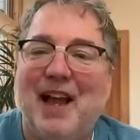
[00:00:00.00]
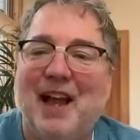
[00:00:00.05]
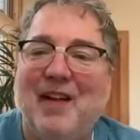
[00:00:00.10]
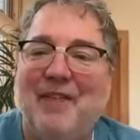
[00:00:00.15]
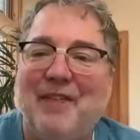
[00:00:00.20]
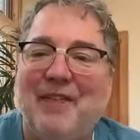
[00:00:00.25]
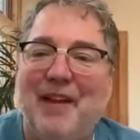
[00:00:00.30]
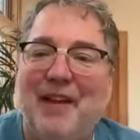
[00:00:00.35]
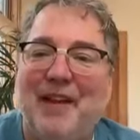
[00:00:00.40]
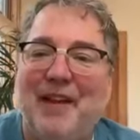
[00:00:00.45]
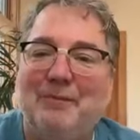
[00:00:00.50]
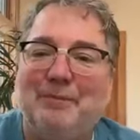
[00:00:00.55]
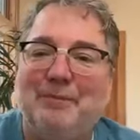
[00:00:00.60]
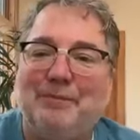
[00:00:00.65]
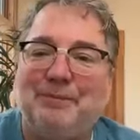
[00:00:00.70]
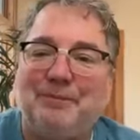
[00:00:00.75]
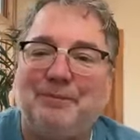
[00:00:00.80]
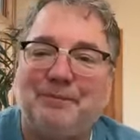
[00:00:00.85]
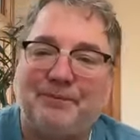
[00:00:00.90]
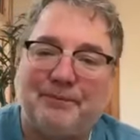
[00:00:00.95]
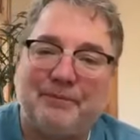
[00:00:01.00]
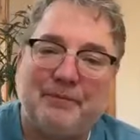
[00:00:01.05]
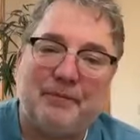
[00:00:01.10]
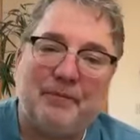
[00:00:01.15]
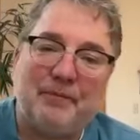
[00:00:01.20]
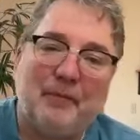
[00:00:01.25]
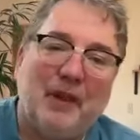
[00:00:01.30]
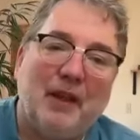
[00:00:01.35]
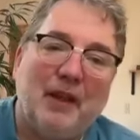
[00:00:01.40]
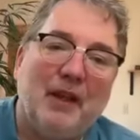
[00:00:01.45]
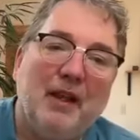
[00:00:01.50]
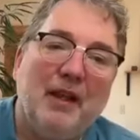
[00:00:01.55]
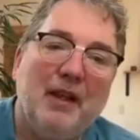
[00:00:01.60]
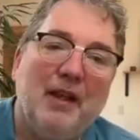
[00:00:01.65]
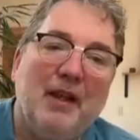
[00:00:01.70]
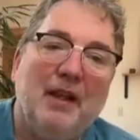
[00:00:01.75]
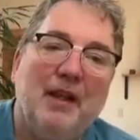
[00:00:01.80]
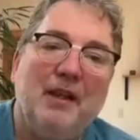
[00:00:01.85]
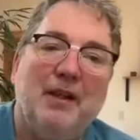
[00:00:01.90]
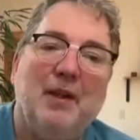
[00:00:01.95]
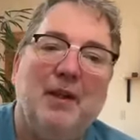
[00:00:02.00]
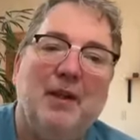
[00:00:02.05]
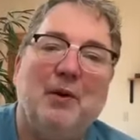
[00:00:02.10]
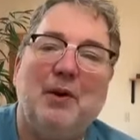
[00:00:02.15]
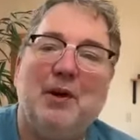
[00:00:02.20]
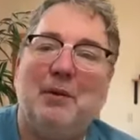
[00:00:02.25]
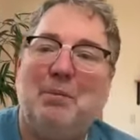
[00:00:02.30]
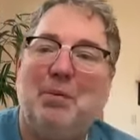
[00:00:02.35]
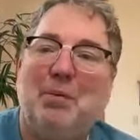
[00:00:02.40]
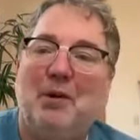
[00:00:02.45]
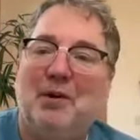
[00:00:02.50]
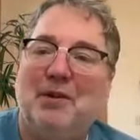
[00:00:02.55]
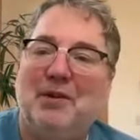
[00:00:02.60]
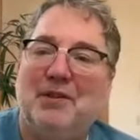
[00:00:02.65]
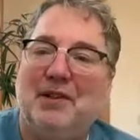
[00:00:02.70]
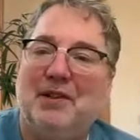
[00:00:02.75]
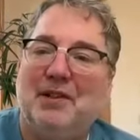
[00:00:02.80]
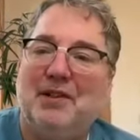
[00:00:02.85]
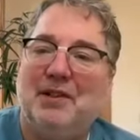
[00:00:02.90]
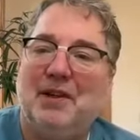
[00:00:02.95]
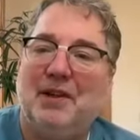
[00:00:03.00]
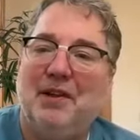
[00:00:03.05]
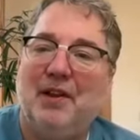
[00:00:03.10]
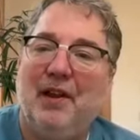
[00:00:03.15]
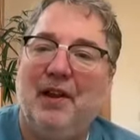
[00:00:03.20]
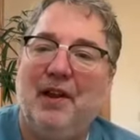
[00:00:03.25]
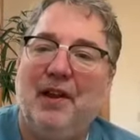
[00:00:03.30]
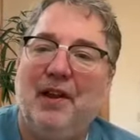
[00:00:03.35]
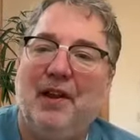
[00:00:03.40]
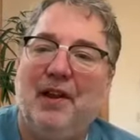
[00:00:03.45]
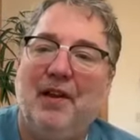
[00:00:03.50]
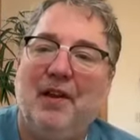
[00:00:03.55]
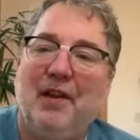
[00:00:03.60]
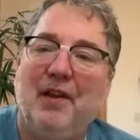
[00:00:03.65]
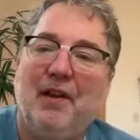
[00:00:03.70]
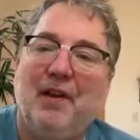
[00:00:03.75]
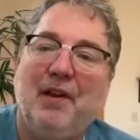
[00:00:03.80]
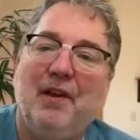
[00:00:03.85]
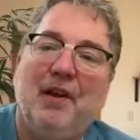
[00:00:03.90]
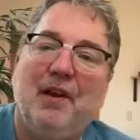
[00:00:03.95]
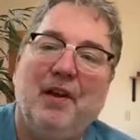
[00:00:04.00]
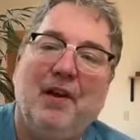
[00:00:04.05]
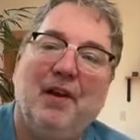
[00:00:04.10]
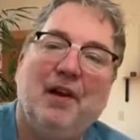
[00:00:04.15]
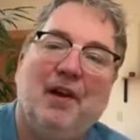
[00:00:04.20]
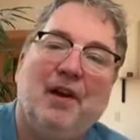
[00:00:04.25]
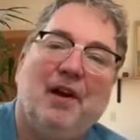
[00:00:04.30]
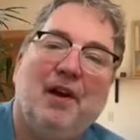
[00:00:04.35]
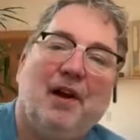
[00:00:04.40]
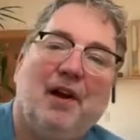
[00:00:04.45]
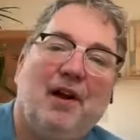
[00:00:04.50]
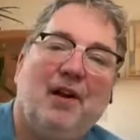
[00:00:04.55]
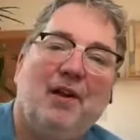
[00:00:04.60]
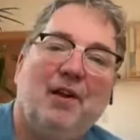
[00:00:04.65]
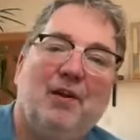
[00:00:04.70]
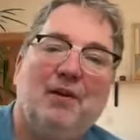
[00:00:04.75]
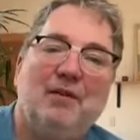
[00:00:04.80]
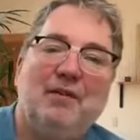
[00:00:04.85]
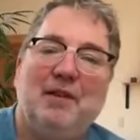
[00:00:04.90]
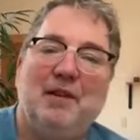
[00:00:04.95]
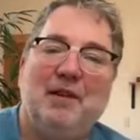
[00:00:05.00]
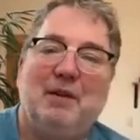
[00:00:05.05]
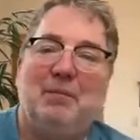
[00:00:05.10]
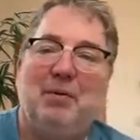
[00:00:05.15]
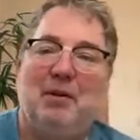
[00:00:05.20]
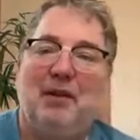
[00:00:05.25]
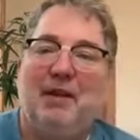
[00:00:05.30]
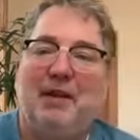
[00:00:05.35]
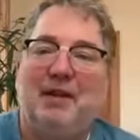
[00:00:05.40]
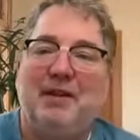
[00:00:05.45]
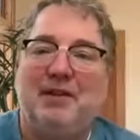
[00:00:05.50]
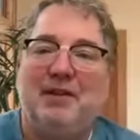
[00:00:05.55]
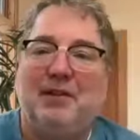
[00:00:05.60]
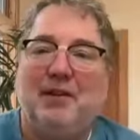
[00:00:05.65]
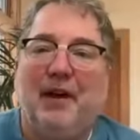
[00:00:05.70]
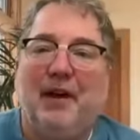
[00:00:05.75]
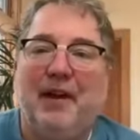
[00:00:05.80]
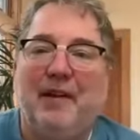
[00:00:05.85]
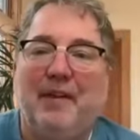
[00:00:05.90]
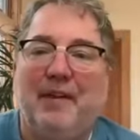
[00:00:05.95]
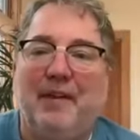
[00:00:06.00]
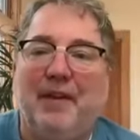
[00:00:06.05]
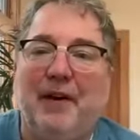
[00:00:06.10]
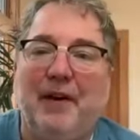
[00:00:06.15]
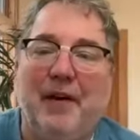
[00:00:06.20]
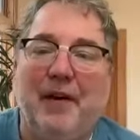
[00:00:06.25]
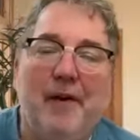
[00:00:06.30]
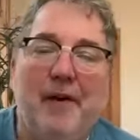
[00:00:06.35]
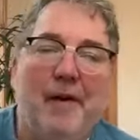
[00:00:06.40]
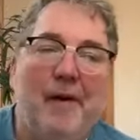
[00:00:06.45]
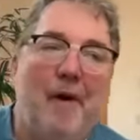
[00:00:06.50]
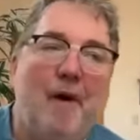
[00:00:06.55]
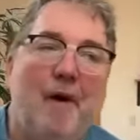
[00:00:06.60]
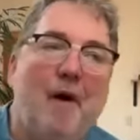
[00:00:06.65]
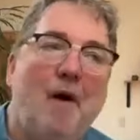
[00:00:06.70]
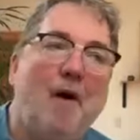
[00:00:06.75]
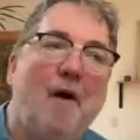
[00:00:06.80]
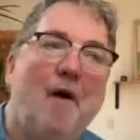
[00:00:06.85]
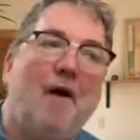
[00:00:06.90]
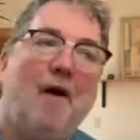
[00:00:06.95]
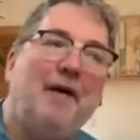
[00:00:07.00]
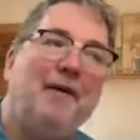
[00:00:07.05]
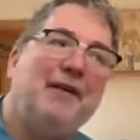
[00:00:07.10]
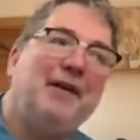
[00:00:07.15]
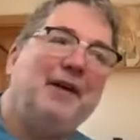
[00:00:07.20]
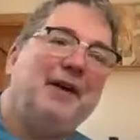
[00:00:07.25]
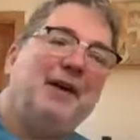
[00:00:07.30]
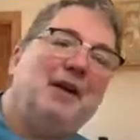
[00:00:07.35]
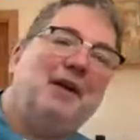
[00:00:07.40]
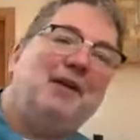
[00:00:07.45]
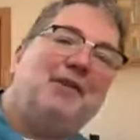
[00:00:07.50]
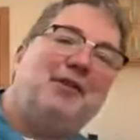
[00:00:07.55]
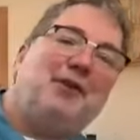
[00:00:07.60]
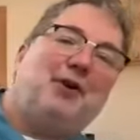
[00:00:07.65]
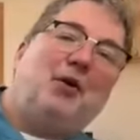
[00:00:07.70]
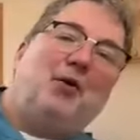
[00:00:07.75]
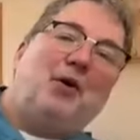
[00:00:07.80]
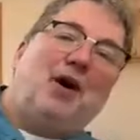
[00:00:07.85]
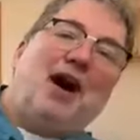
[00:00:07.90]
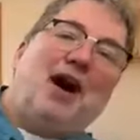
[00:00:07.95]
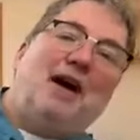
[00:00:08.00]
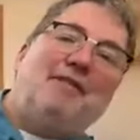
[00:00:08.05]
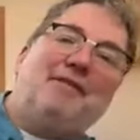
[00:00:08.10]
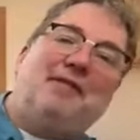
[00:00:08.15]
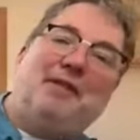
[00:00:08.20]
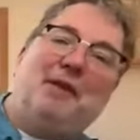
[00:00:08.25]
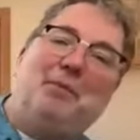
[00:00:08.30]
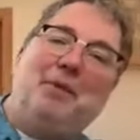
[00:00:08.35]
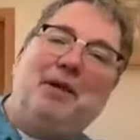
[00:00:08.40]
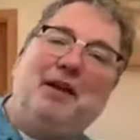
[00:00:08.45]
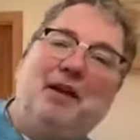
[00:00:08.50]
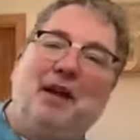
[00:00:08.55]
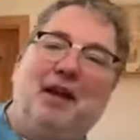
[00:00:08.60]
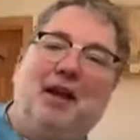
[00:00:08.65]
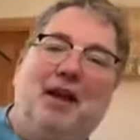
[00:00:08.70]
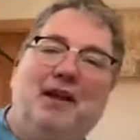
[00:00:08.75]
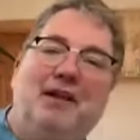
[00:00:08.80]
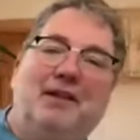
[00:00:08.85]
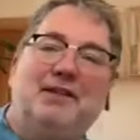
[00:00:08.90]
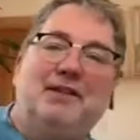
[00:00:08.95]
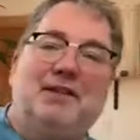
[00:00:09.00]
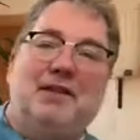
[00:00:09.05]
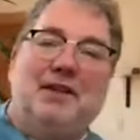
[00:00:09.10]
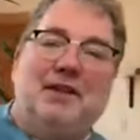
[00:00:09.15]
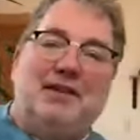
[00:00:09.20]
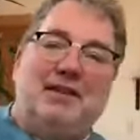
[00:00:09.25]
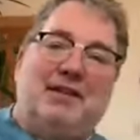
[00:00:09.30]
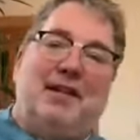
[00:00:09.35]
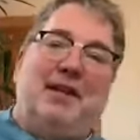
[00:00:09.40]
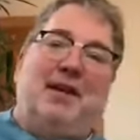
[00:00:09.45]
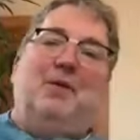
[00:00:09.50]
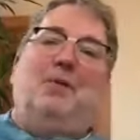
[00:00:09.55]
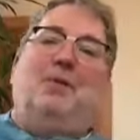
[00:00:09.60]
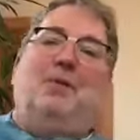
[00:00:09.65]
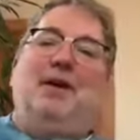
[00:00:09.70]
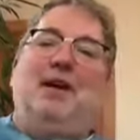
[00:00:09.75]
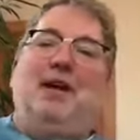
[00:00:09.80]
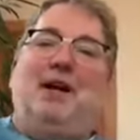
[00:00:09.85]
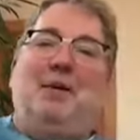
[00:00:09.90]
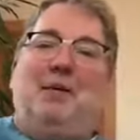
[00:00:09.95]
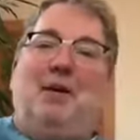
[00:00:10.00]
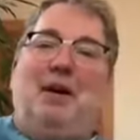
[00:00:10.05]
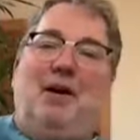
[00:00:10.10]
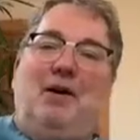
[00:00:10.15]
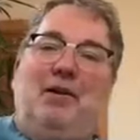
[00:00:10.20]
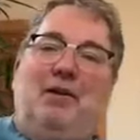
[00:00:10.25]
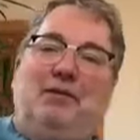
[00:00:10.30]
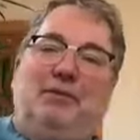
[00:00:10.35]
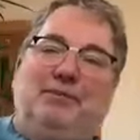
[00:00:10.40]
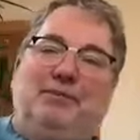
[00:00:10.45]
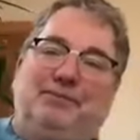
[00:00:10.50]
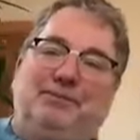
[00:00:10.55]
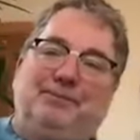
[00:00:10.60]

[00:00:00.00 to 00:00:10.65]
out that yoga poses are like all over the place, right? They're going to throw off the midline. So let's take one arm out.